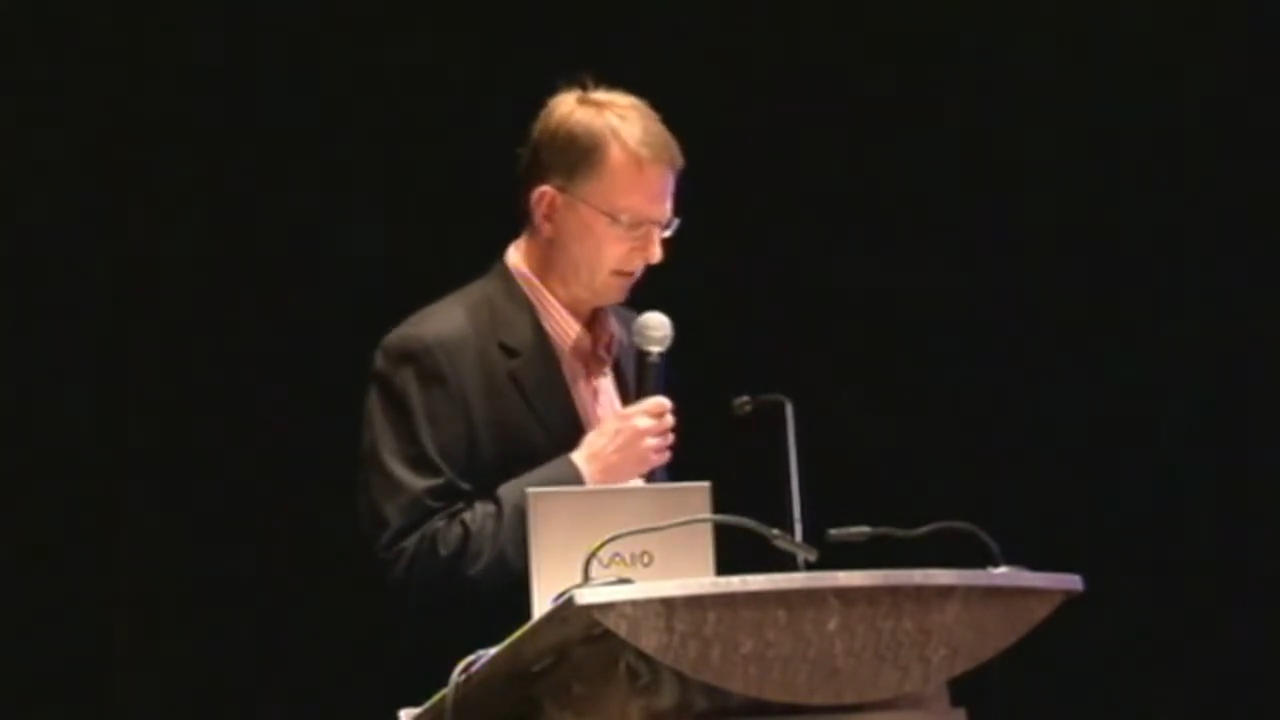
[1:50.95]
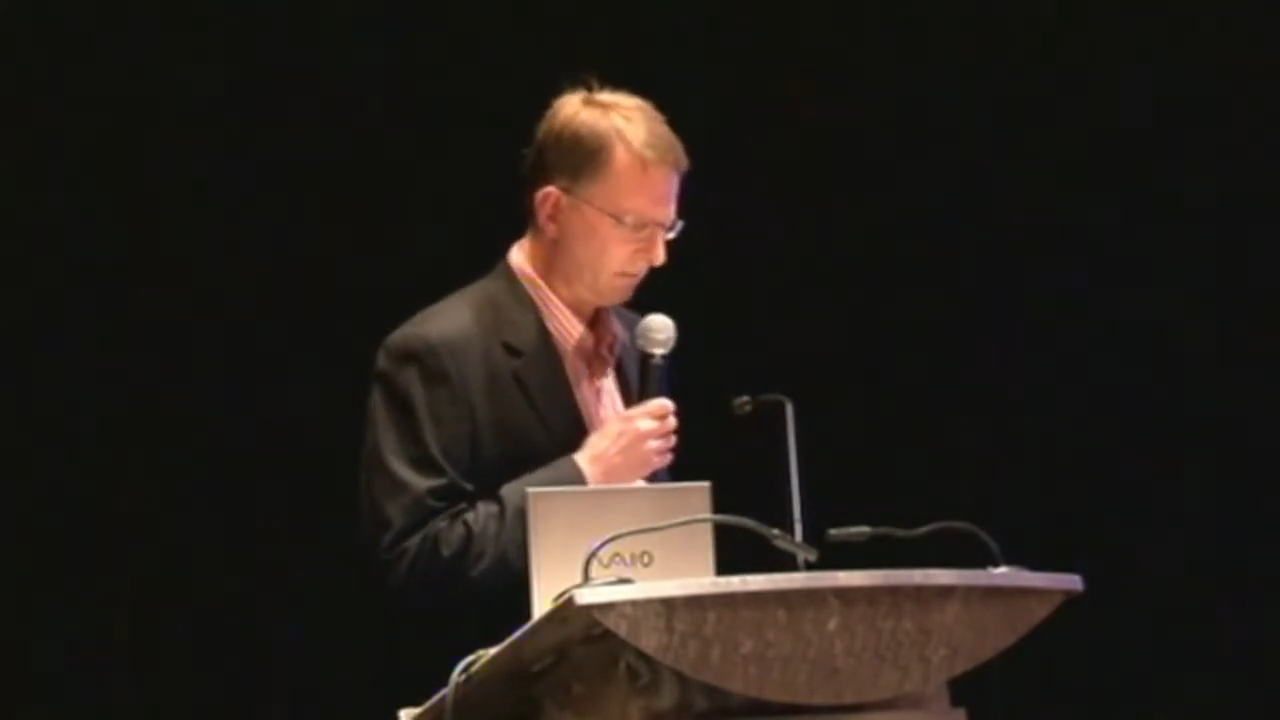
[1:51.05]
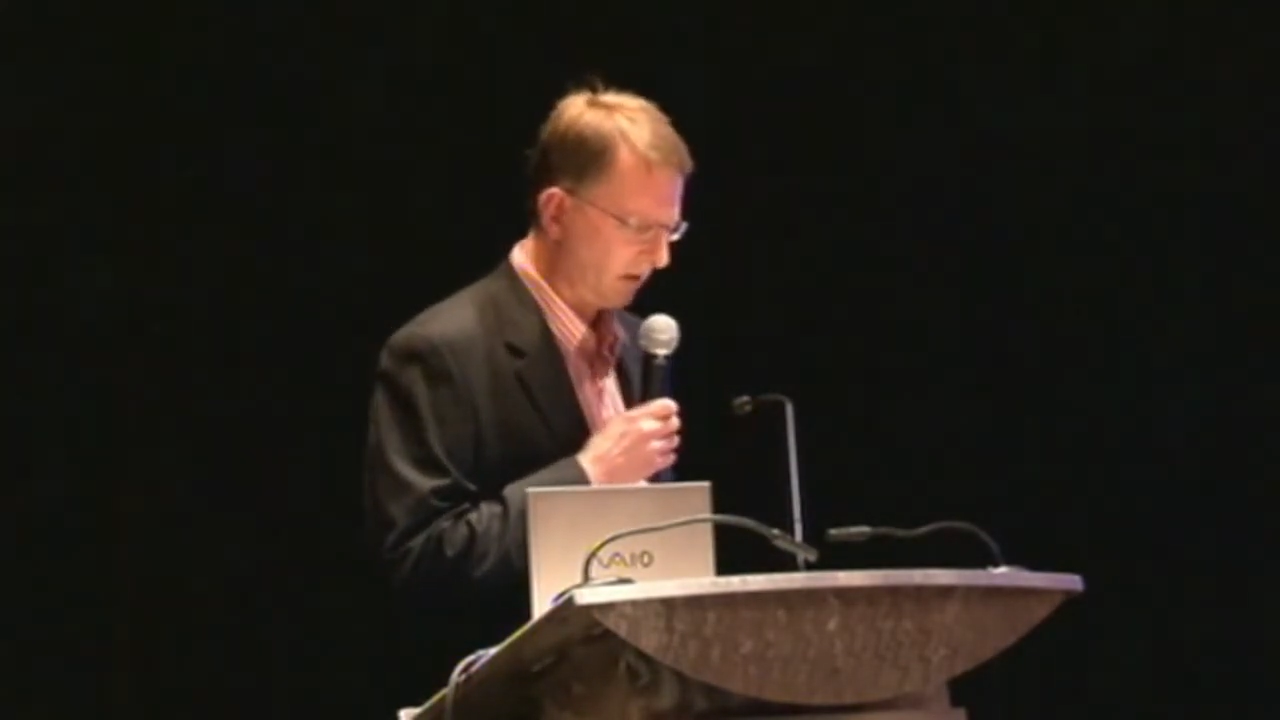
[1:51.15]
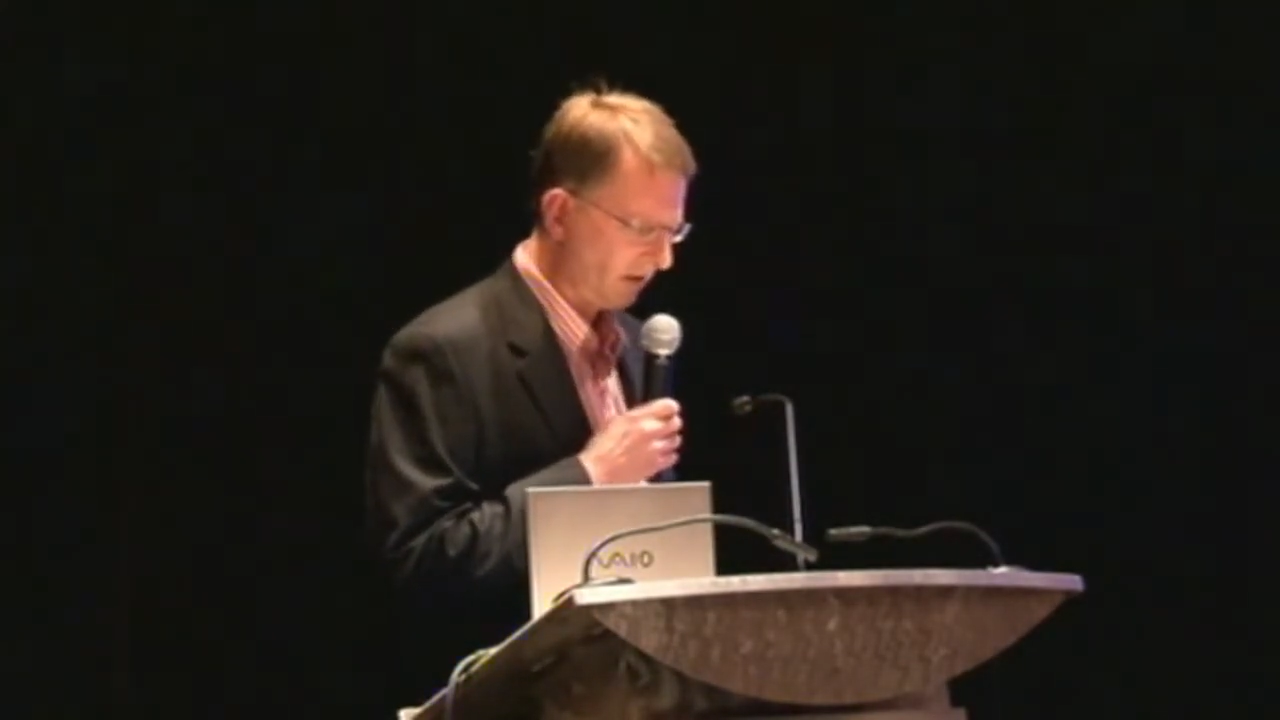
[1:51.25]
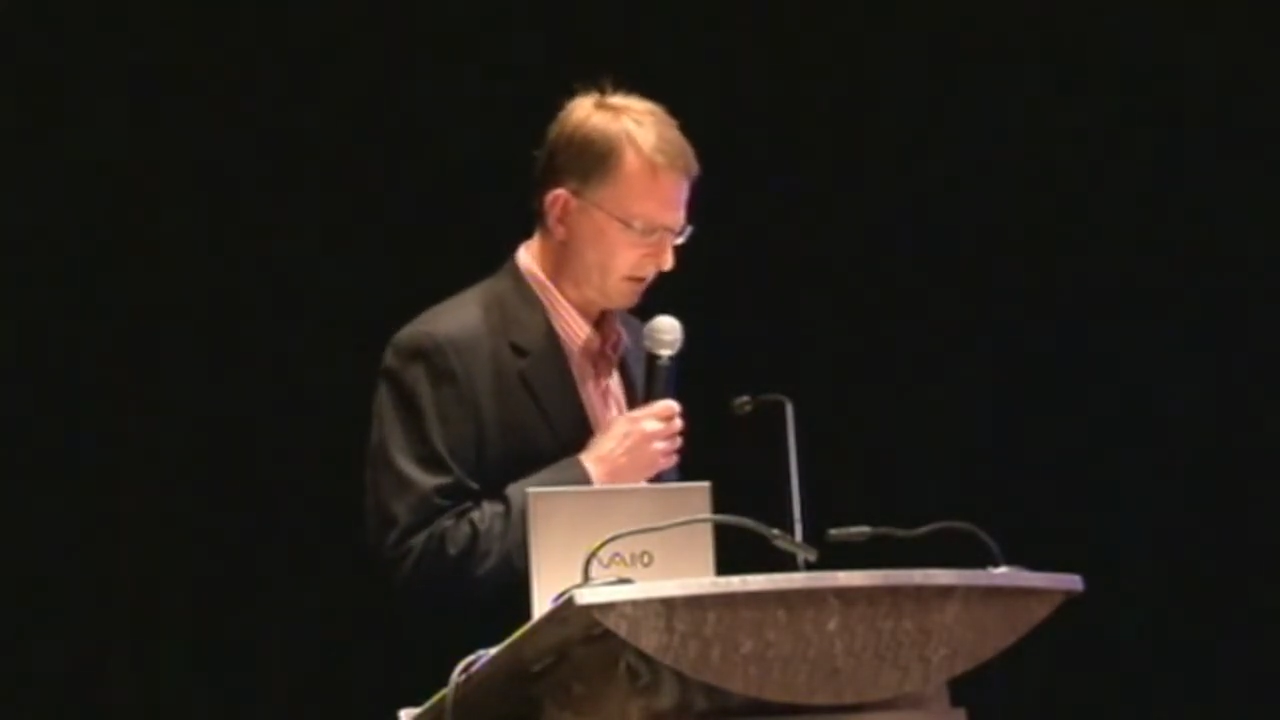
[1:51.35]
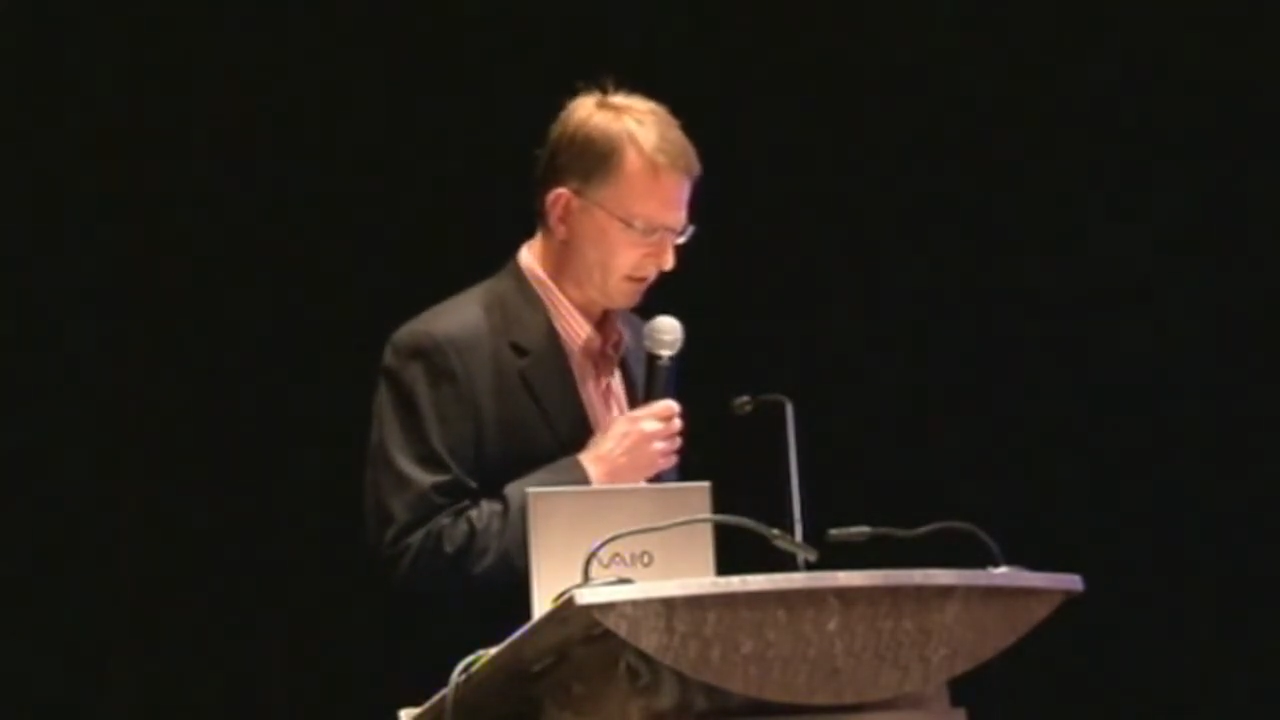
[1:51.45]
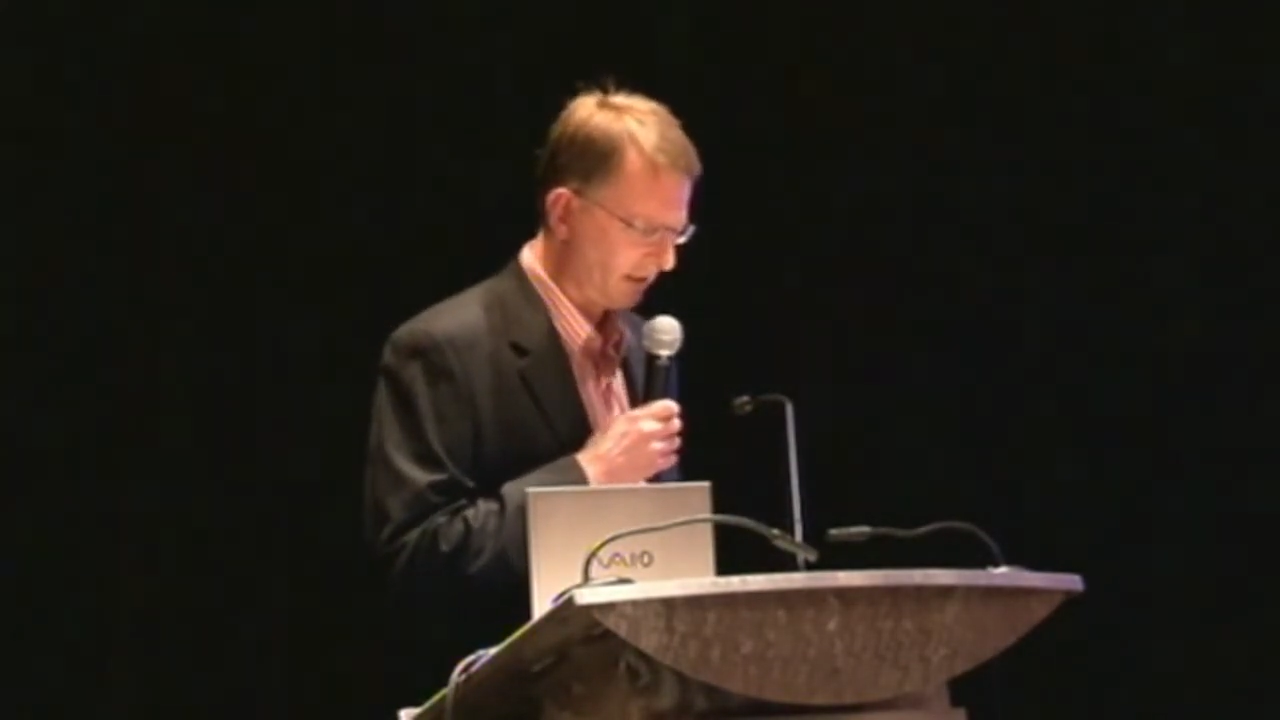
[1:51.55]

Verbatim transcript: And Paul's